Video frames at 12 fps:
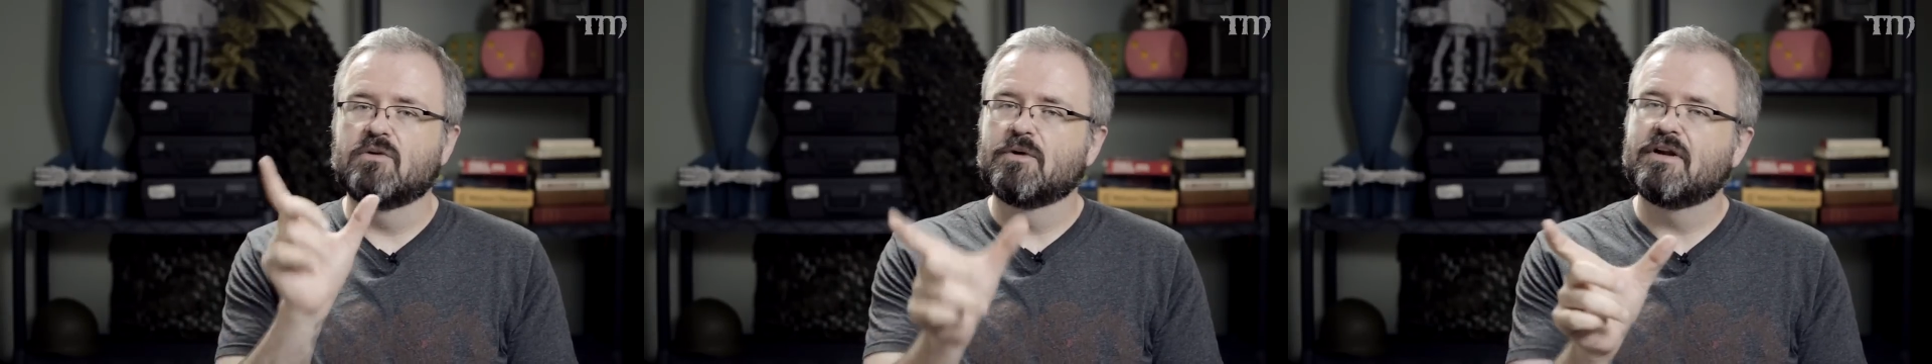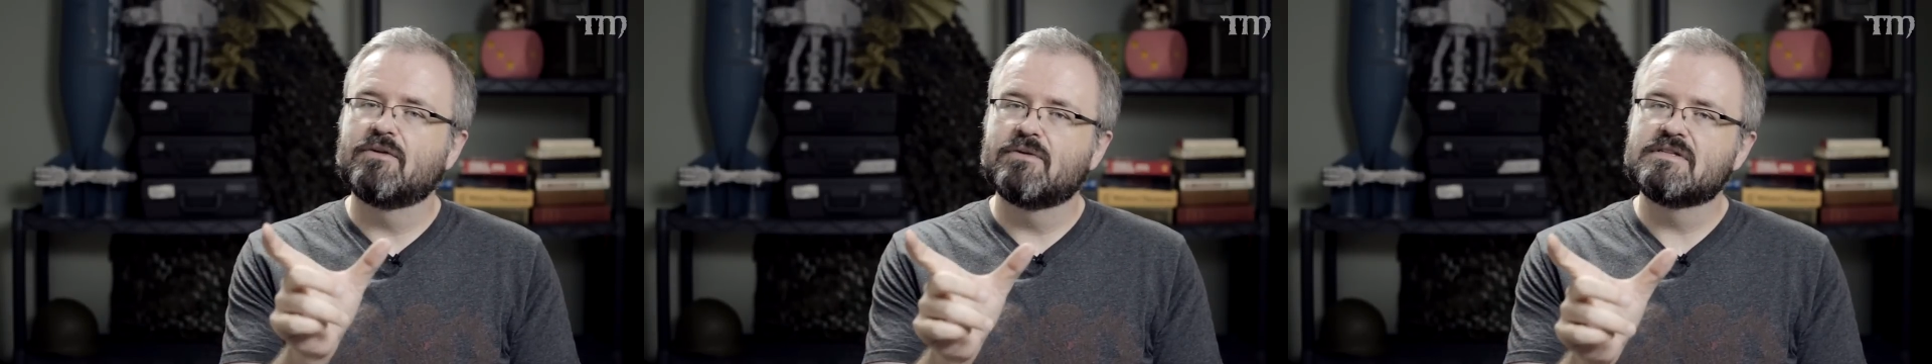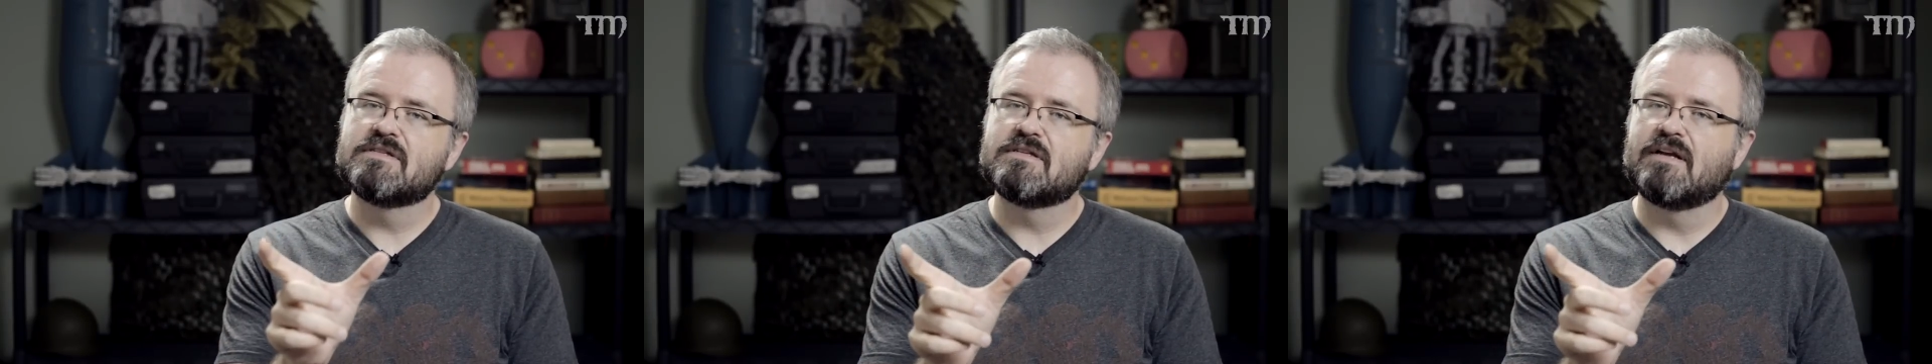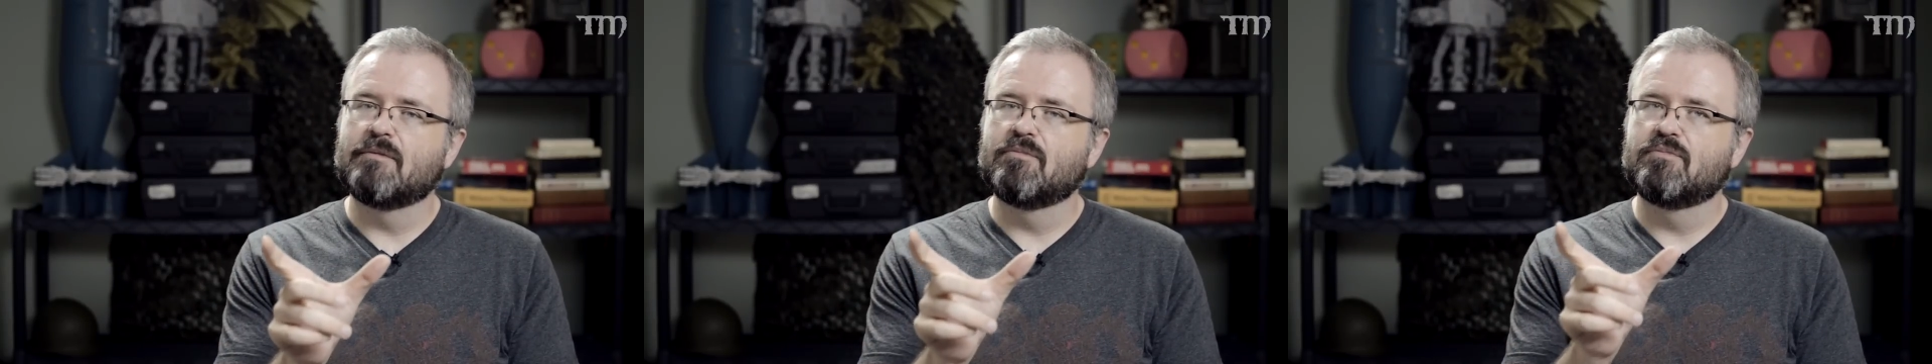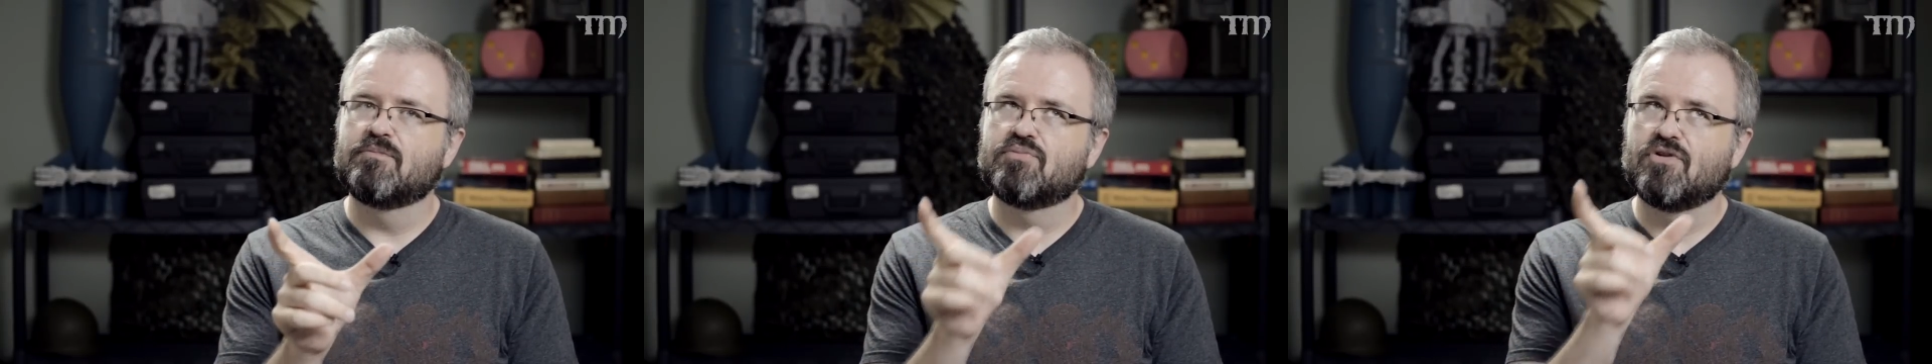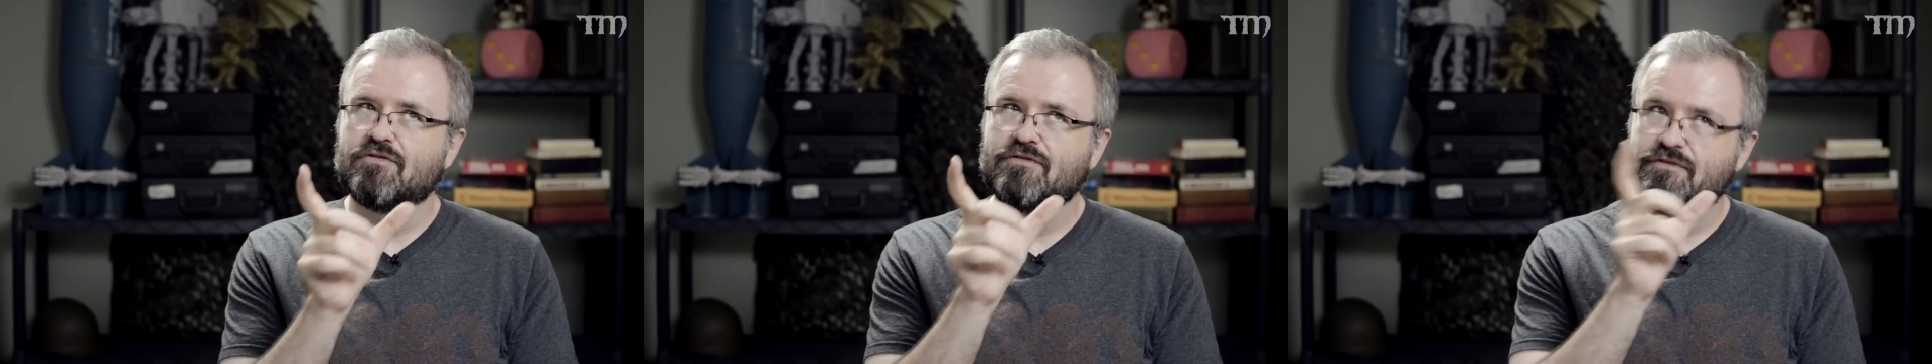One of the reasons that I
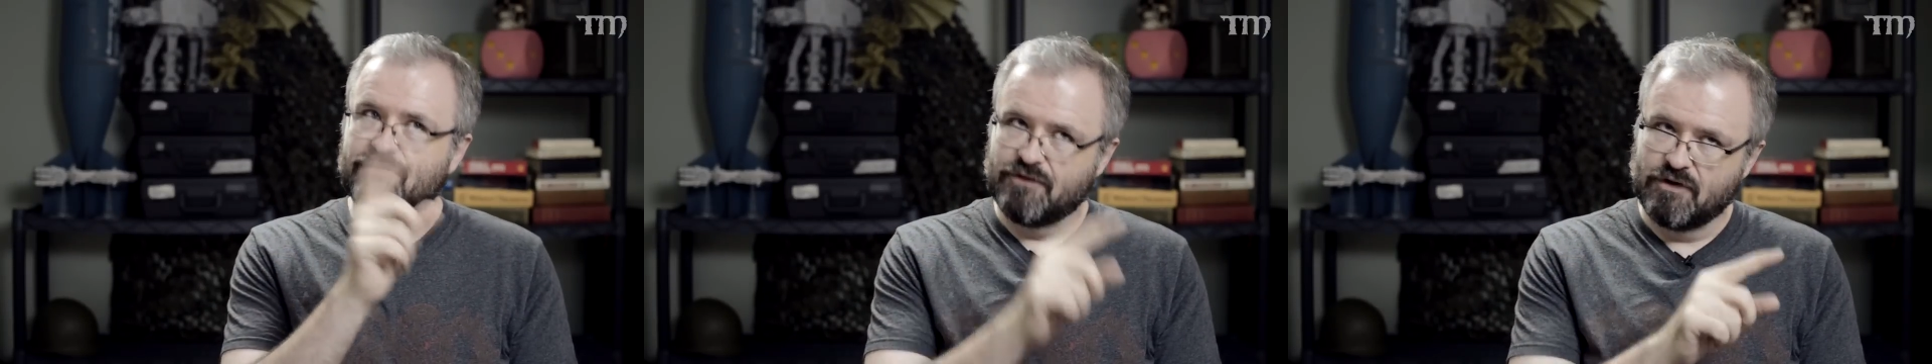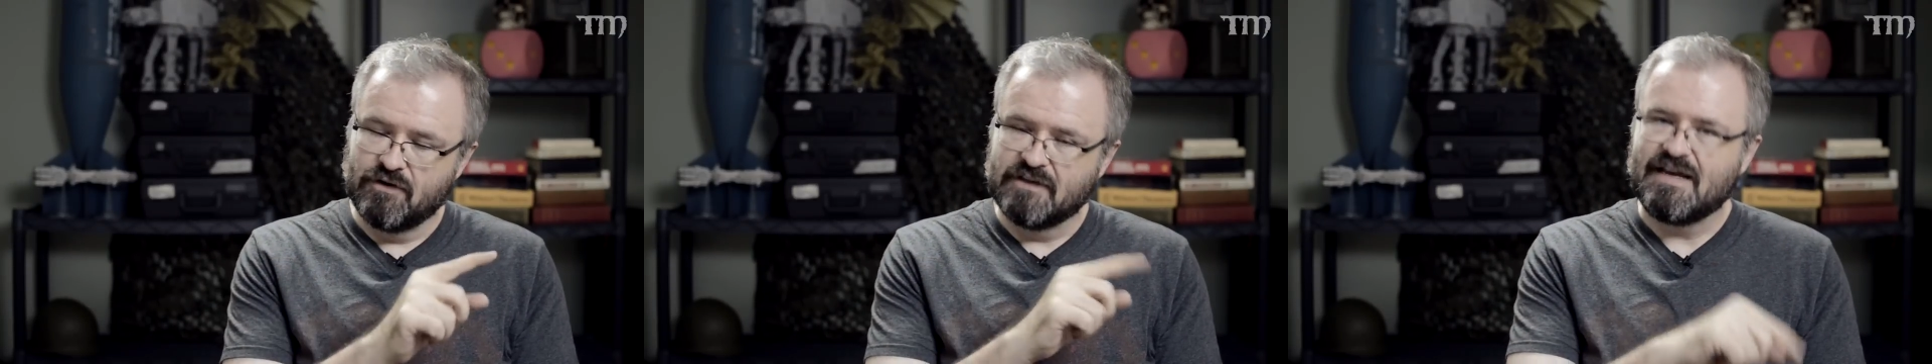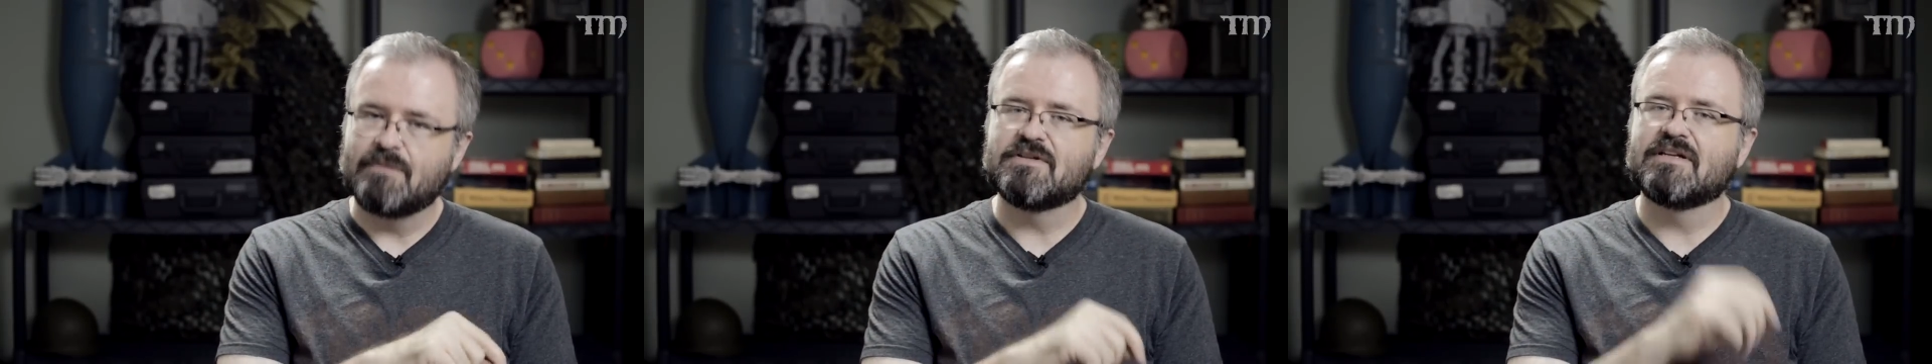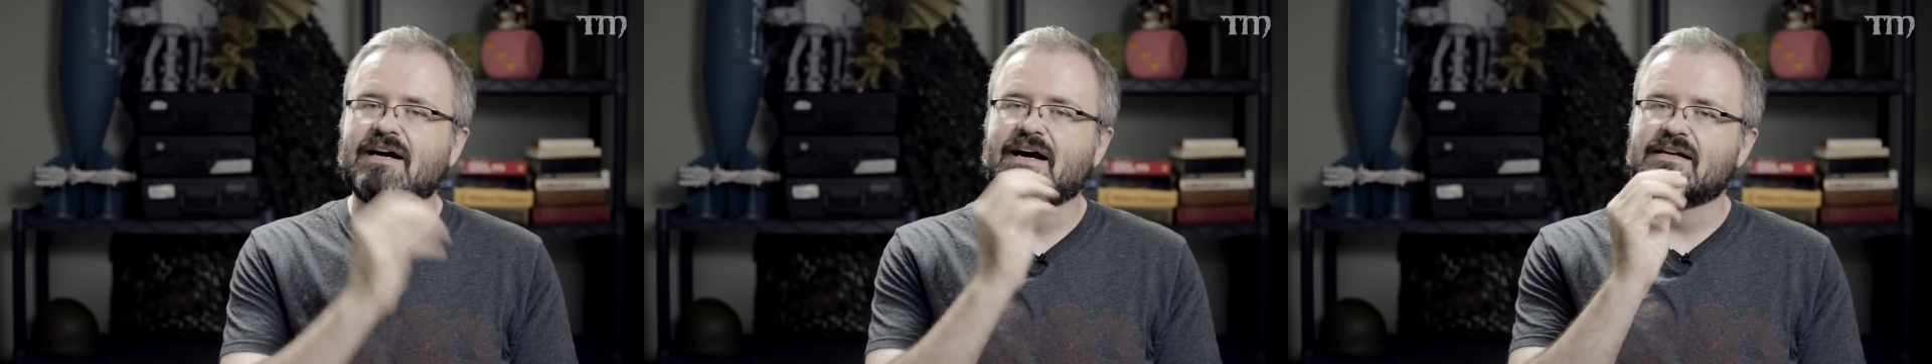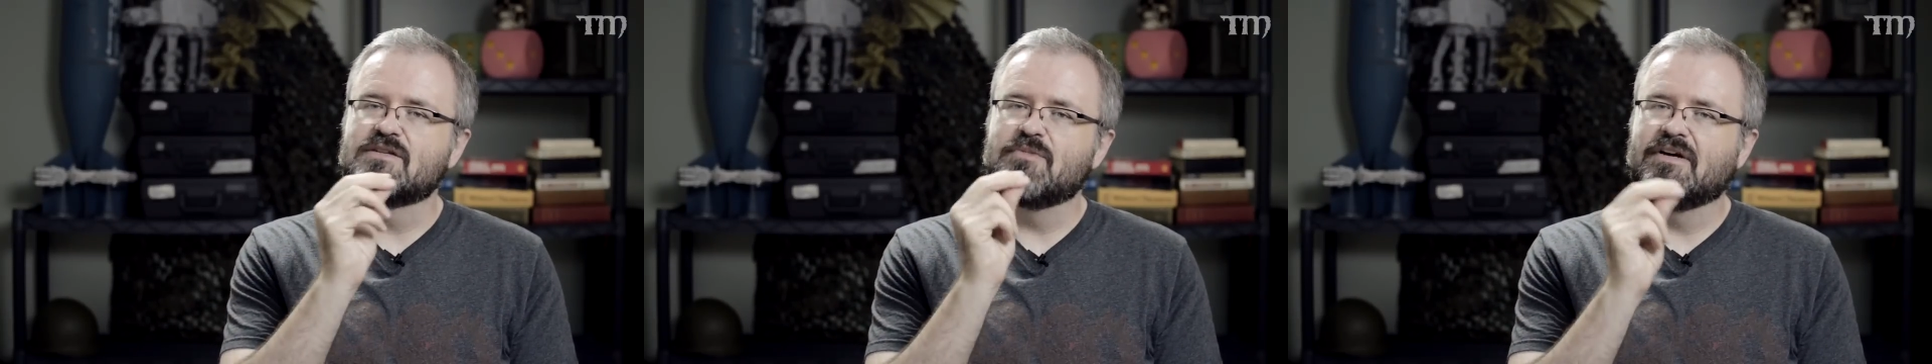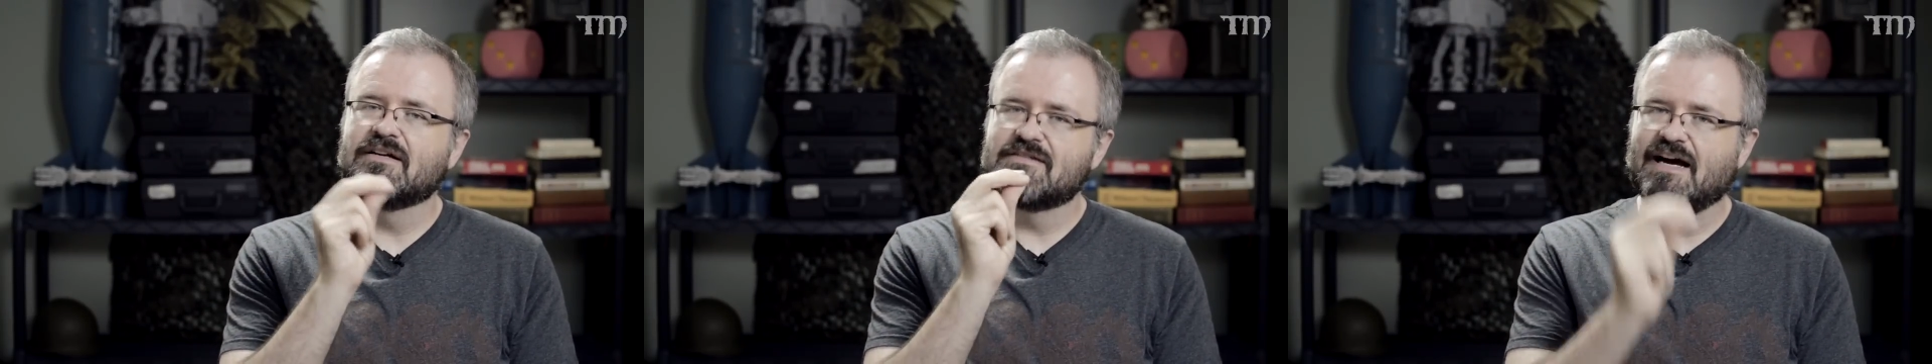prefer Adepticon is because